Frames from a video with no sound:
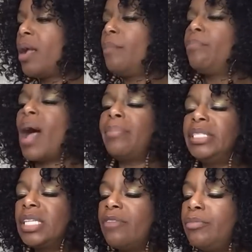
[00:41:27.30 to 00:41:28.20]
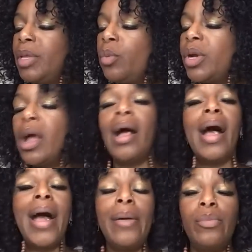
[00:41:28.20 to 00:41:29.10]
Bobby's giving me one of her
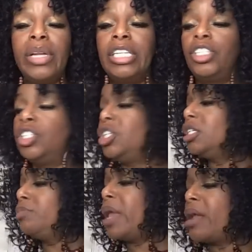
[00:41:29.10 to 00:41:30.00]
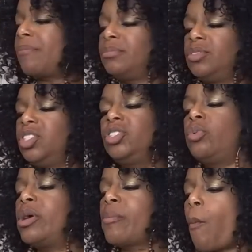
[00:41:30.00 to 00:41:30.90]
hot wings she just made. Just
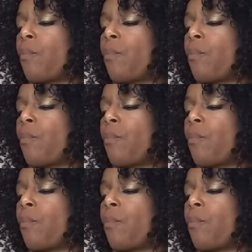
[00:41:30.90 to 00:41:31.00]
one.